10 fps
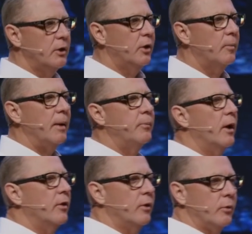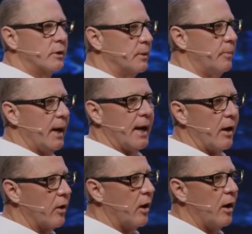you know, my brother who was a bad
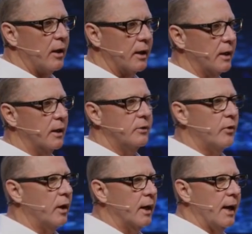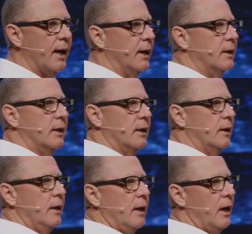alcoholic and a drug addict and
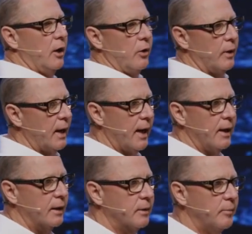a heroin addict,